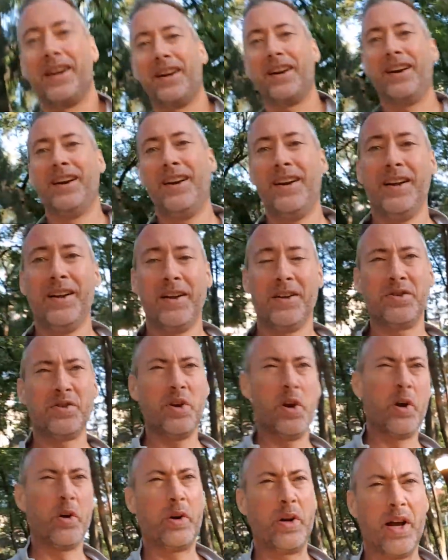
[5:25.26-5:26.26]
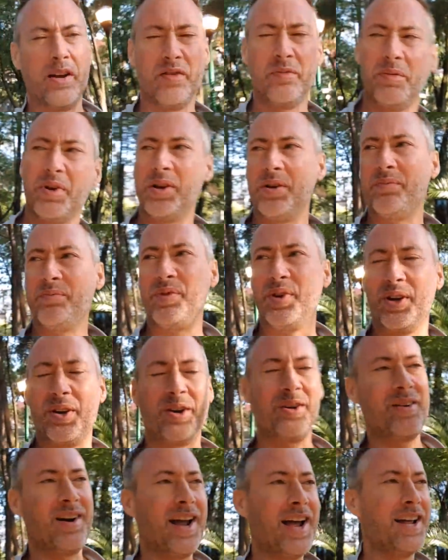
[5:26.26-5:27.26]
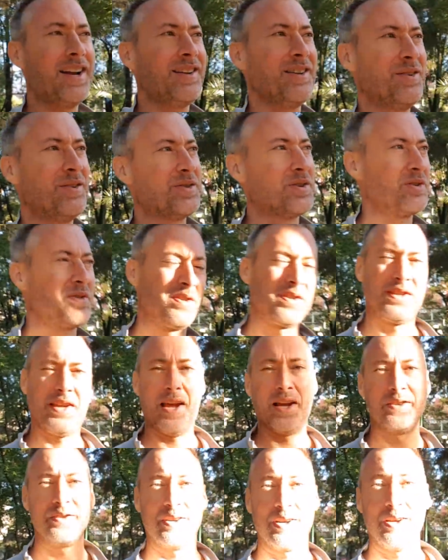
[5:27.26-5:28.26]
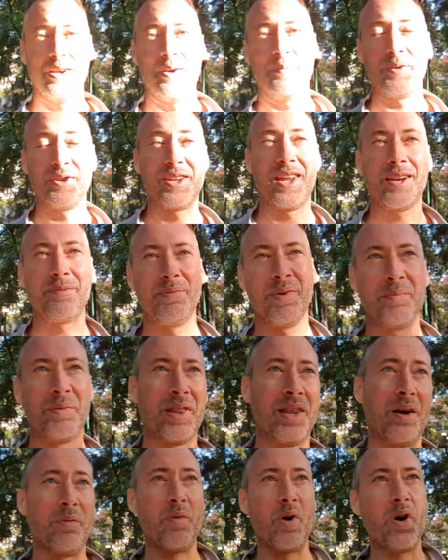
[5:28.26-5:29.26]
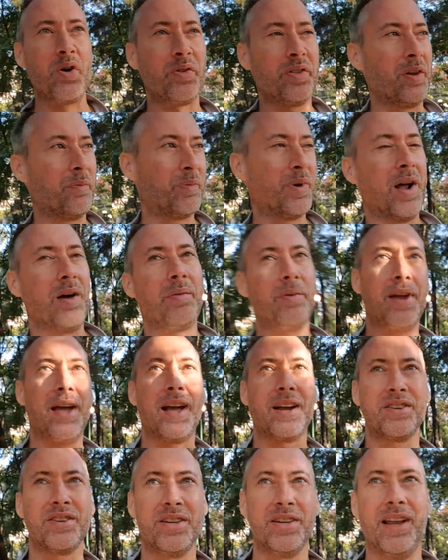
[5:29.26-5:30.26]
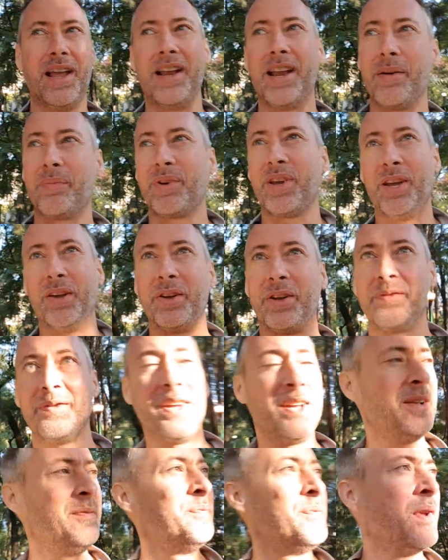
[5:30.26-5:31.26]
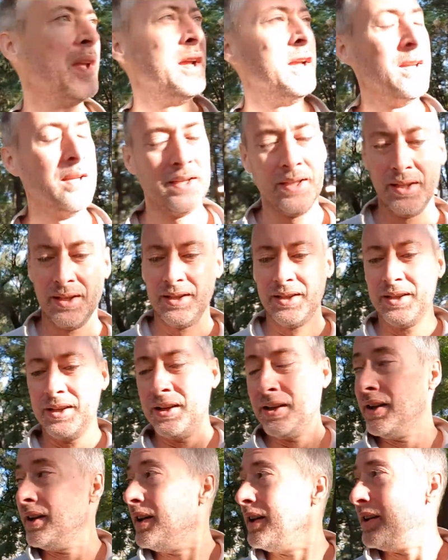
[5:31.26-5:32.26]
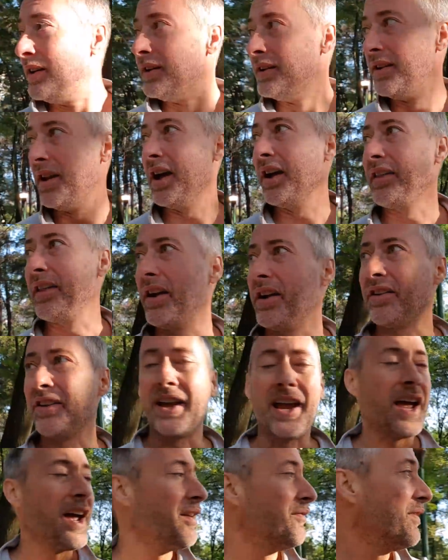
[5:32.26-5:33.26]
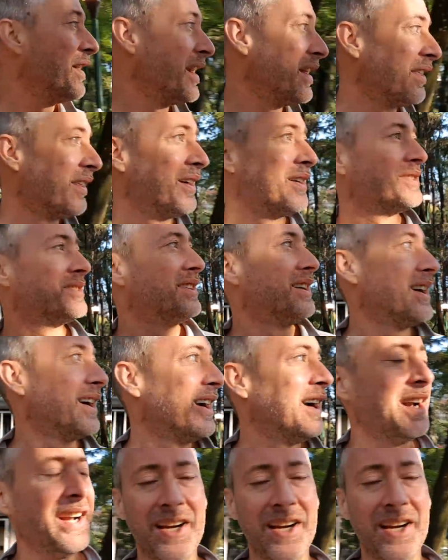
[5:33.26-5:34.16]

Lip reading: here. There's no government bureaucrat who says they're going to protect me, but they won't, and they'll probably actually end up killing me. No, they don't really have many of those here.